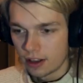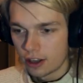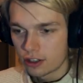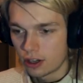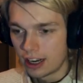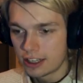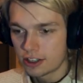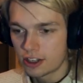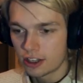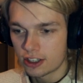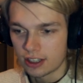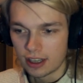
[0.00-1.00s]
So let's
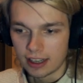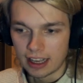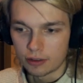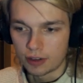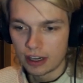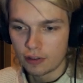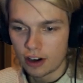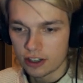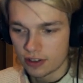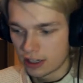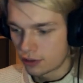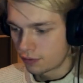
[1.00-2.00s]
just get rid of our
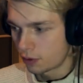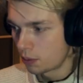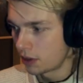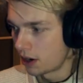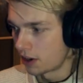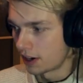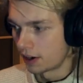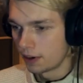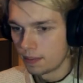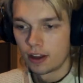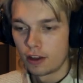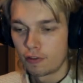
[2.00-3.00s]
transform node here.
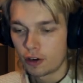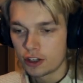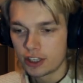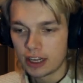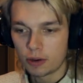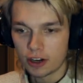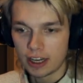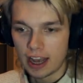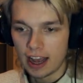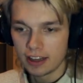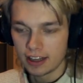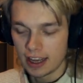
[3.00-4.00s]
First thing we're going to
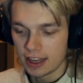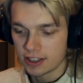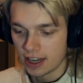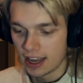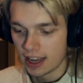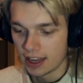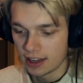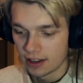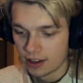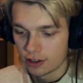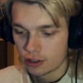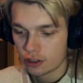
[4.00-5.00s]
add is a
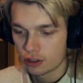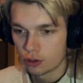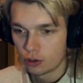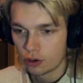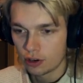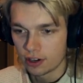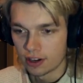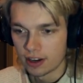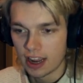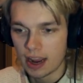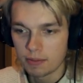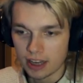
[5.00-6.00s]
store
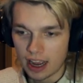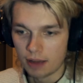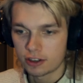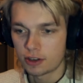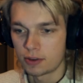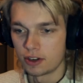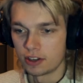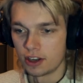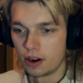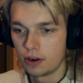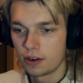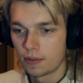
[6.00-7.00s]
named attribute
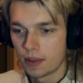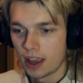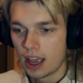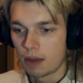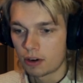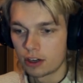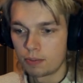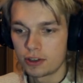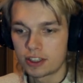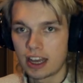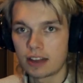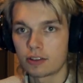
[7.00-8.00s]
node. And we're going to
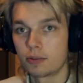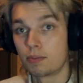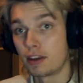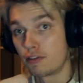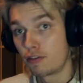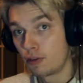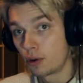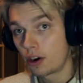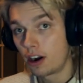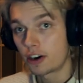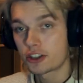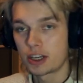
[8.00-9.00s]
put that
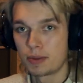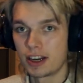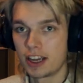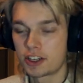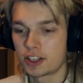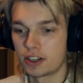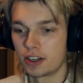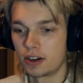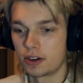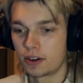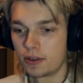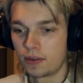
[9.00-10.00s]
before our simulation node.